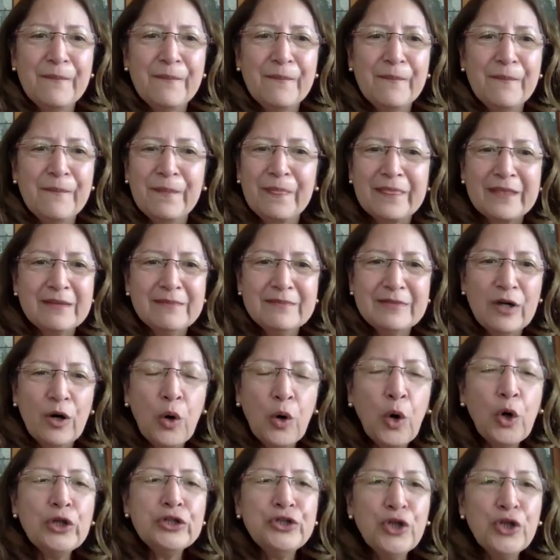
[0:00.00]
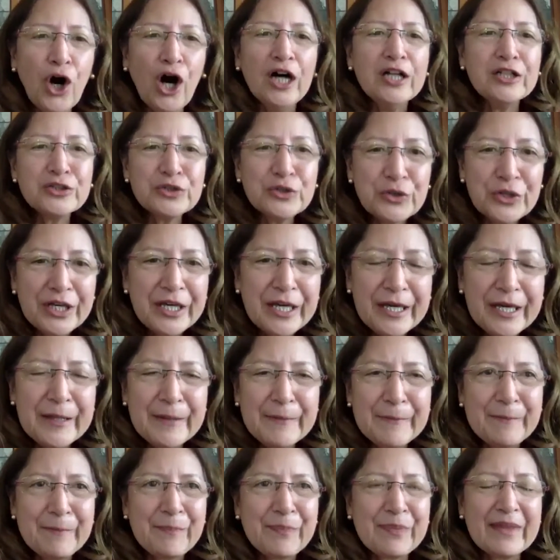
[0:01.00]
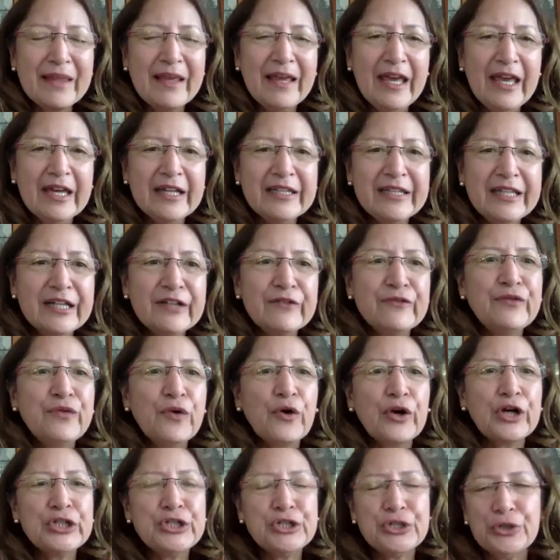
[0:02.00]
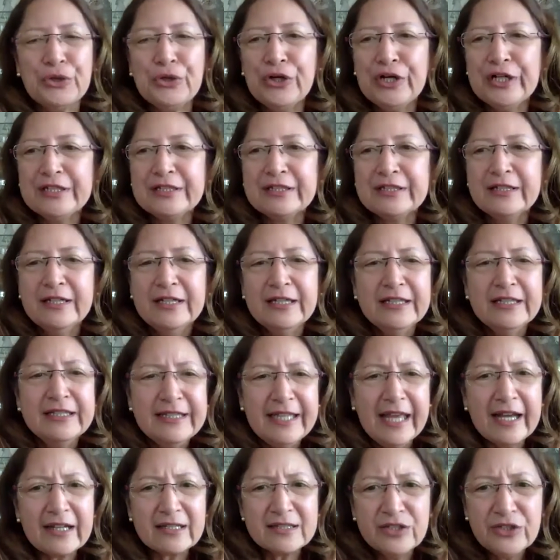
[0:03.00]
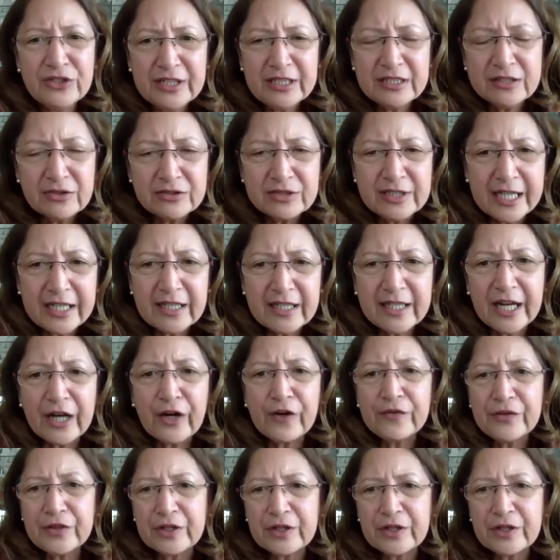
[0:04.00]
hold on to Him and then forge on. Next, you need to take care of your